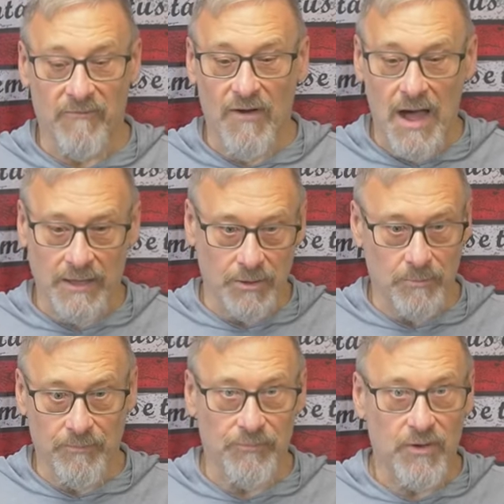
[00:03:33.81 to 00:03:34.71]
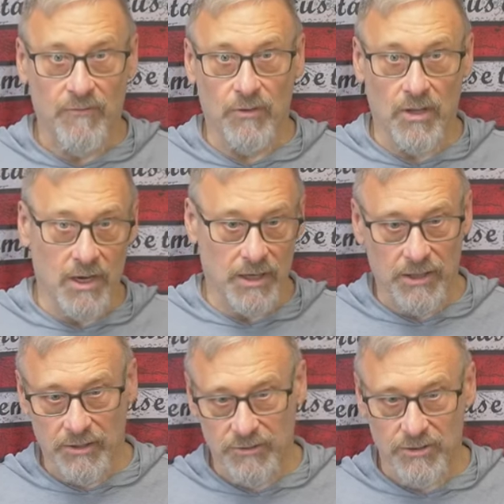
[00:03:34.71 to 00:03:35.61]
volume for
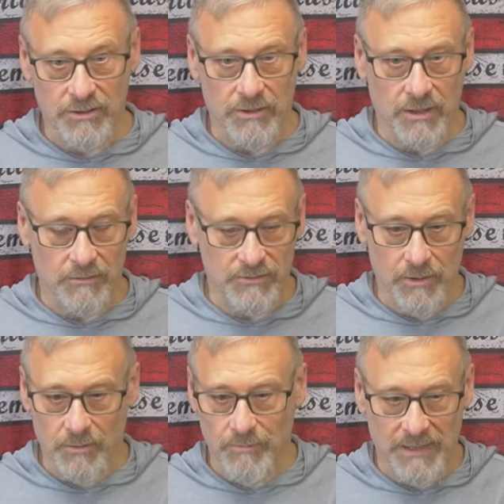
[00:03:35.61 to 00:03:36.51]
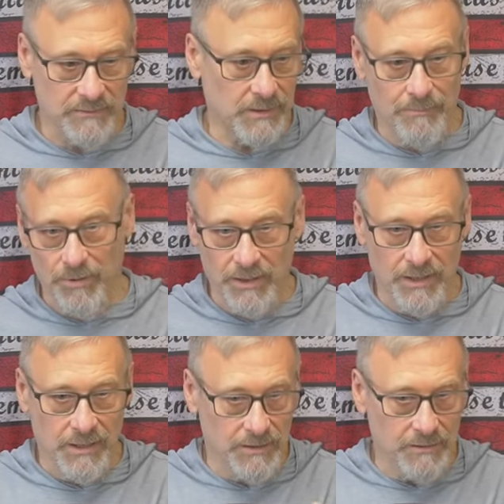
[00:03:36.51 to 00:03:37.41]
luggage, you know, so basically putting
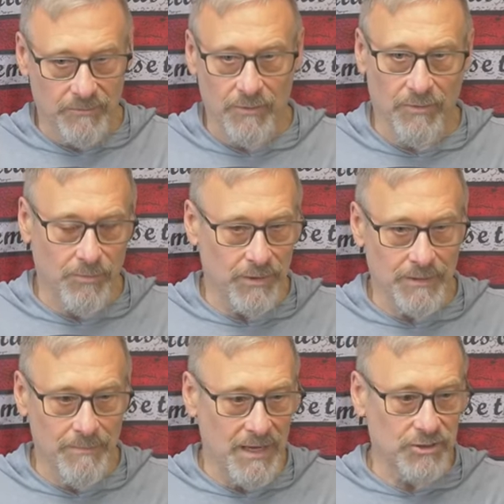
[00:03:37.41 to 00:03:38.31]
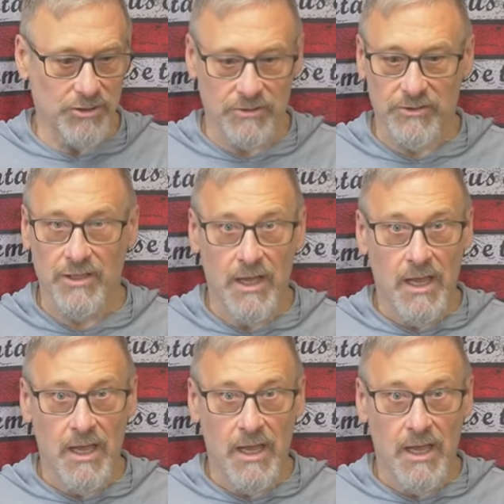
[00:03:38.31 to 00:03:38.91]
in the, the three dimensions,